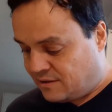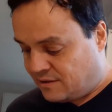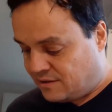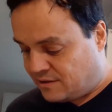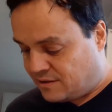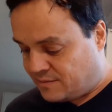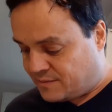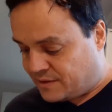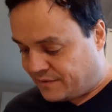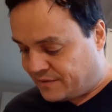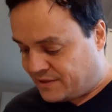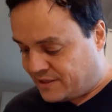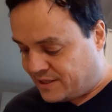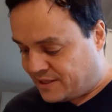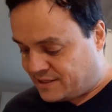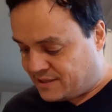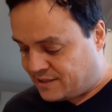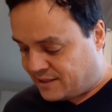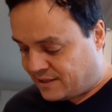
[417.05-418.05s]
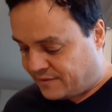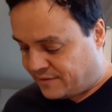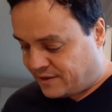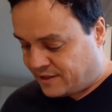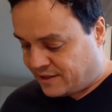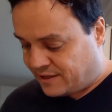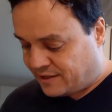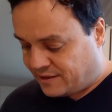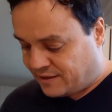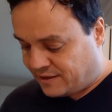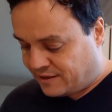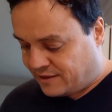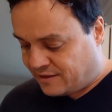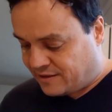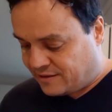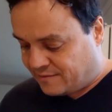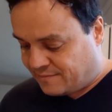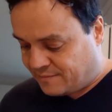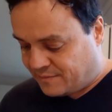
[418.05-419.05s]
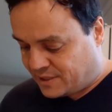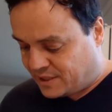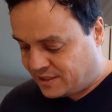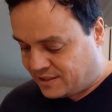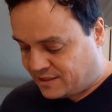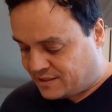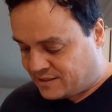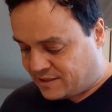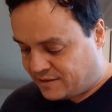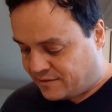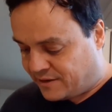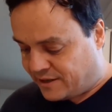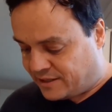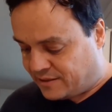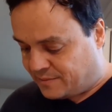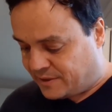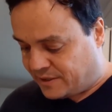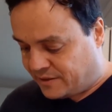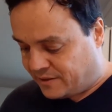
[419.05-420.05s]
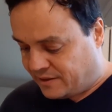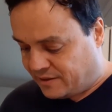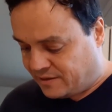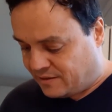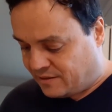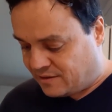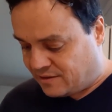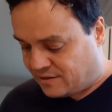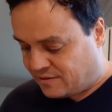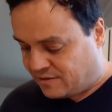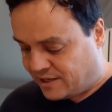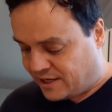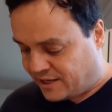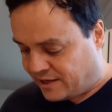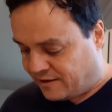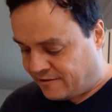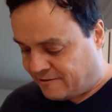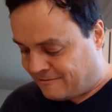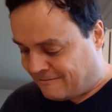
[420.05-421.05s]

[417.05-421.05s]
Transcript: in terms of dust and everything, like but it's incredibly okay.